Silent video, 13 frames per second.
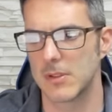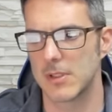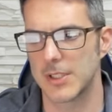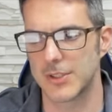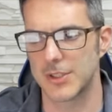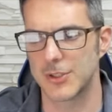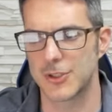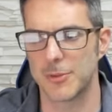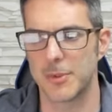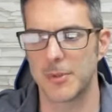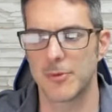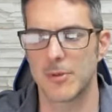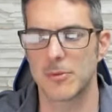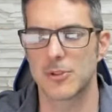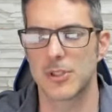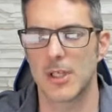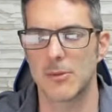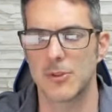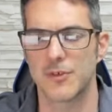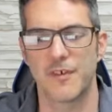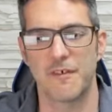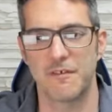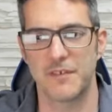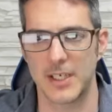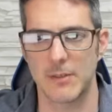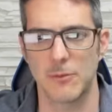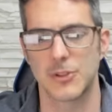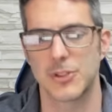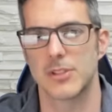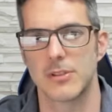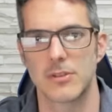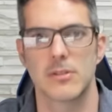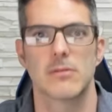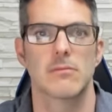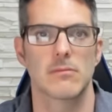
It's going to show me privilege levels 15, which is